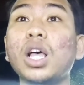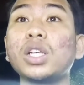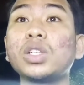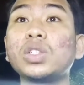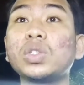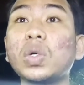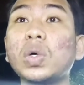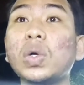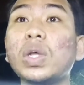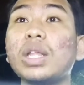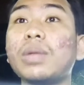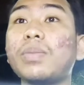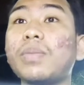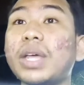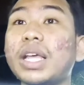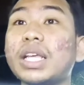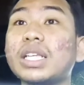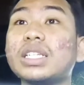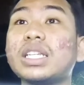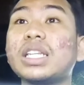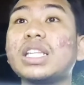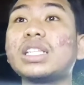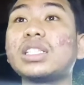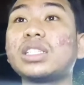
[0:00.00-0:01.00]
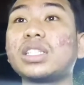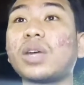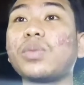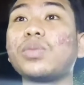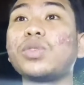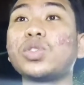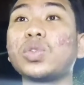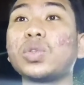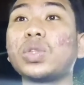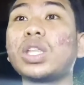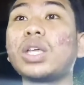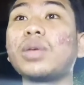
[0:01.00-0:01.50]
So it makes this
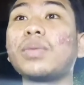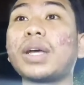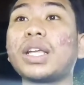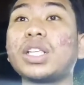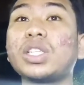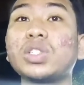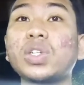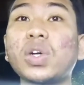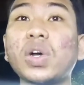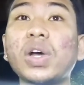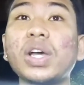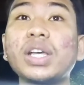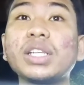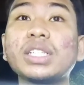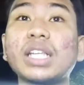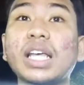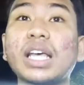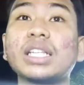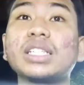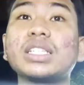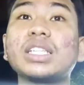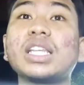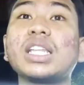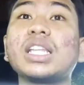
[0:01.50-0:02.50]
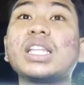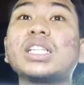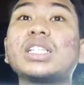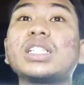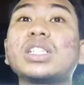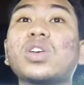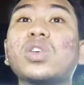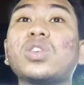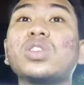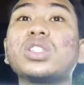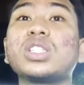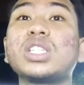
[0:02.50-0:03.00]
troubleshooting my choice, as it is
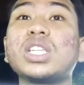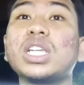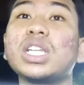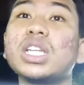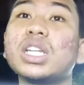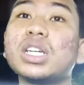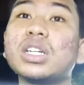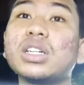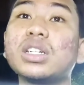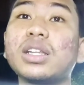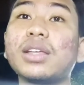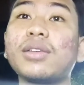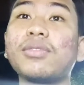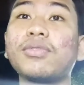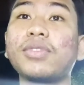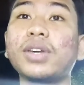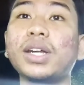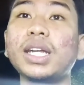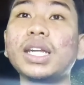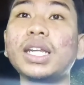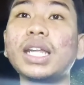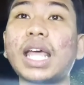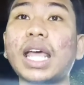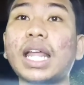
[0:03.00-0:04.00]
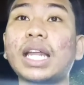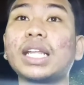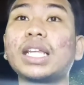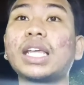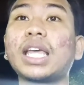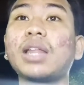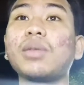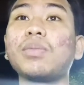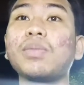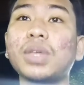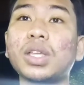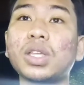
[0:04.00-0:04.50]
considered different and
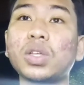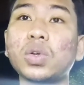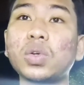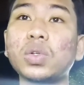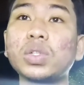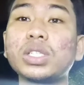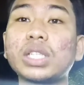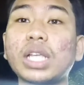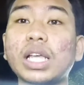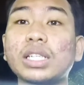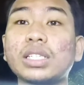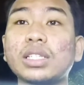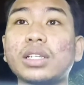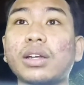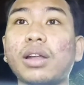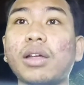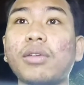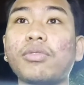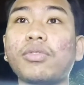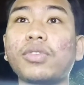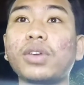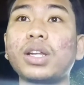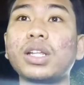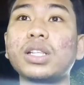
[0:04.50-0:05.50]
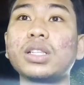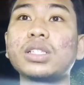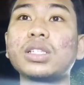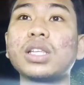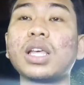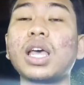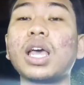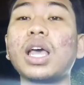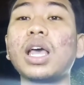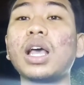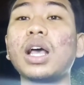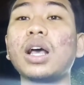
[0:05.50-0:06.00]
can be used as a reference
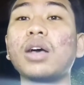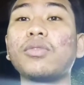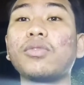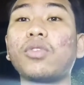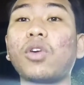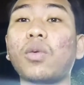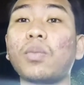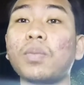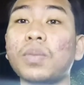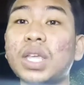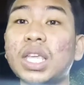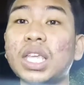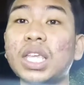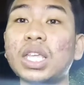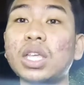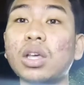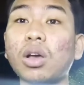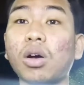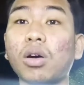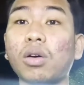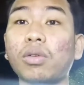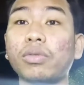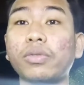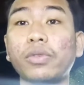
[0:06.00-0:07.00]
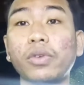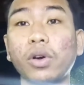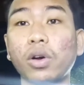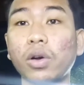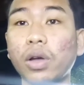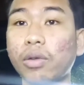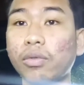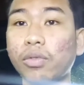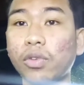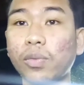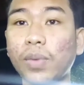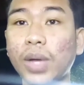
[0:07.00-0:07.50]
for me or for
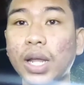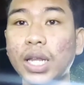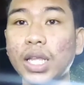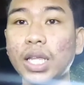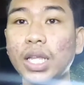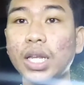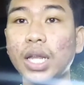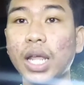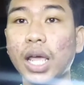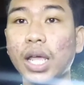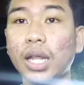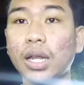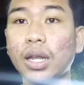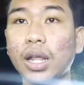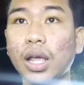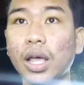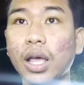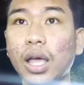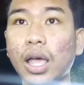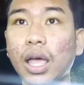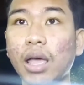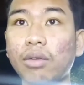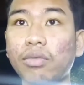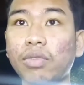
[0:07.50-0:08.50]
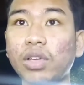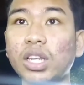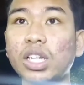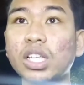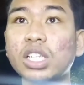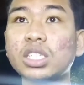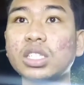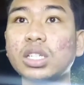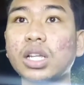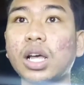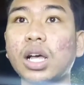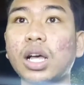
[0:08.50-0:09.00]
everybody that having
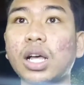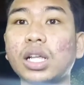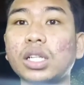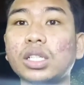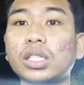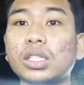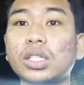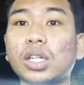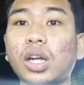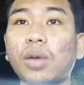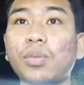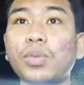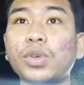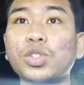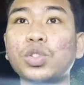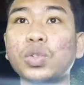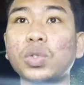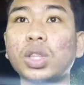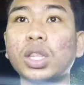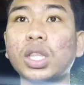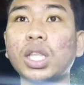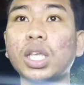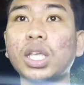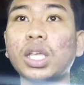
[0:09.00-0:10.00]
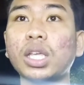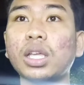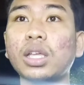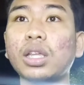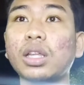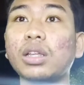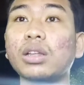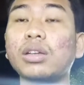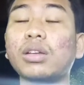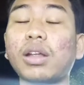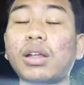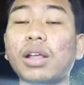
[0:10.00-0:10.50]
this troubleshooting
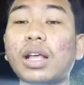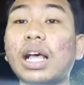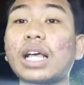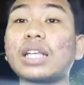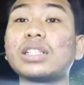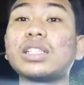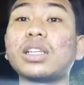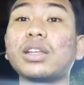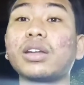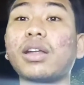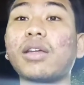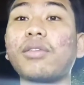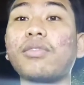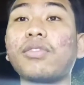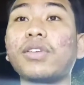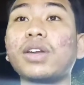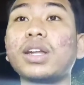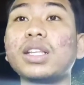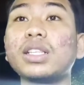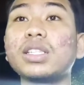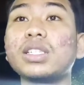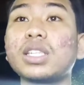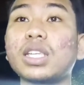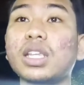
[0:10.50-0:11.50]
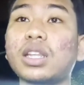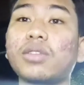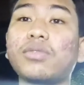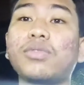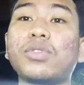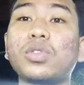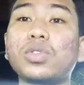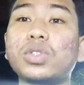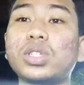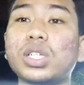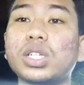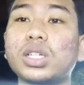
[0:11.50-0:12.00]
as a reference in the
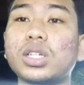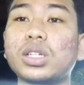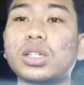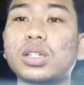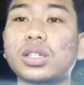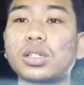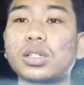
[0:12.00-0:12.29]
future.